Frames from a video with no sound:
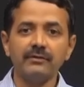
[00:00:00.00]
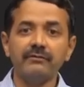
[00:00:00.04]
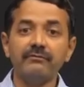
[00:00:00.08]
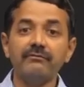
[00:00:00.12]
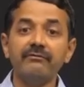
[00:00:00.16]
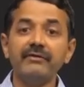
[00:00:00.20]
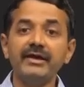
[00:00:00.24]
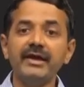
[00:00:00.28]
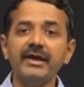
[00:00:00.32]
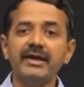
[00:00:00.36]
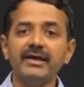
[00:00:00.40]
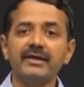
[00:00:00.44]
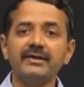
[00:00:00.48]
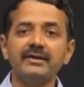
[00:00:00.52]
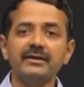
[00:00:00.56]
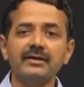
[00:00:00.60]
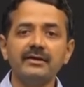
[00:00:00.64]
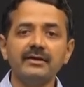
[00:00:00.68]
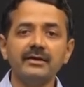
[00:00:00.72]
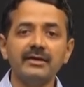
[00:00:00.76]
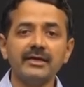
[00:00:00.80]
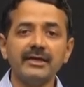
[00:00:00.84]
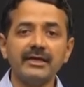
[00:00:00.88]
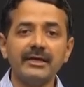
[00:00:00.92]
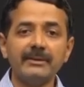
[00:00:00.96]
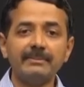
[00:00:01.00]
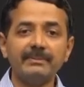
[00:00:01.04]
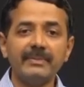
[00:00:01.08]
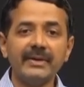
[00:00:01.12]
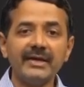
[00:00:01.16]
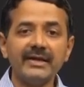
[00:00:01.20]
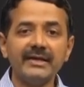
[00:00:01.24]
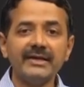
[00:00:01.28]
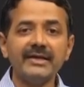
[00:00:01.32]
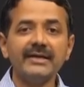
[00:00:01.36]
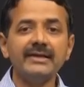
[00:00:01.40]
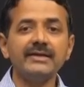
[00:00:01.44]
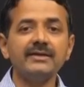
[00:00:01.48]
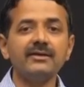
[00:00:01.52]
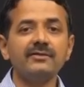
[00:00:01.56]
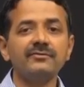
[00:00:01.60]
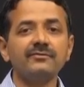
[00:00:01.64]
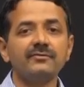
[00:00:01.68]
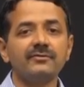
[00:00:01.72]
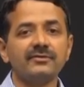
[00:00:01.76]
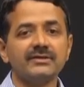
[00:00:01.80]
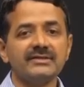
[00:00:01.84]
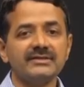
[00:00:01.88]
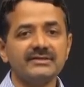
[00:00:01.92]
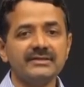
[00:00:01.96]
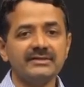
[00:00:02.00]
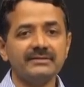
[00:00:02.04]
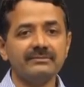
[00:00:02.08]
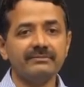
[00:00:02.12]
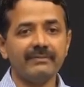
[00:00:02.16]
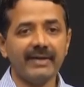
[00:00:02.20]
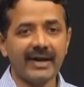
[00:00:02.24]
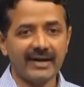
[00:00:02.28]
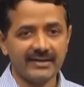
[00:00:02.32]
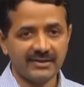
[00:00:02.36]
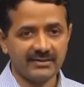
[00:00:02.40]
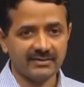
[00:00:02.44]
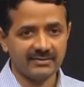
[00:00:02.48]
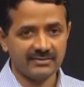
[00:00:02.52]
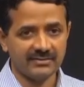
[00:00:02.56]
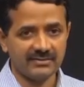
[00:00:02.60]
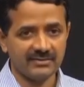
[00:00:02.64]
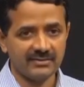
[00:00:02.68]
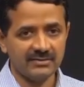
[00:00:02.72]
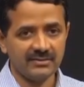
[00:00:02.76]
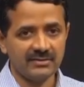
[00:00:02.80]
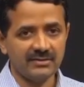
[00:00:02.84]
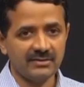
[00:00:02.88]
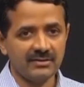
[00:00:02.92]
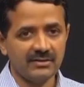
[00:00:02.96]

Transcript: where a parent of origin matters.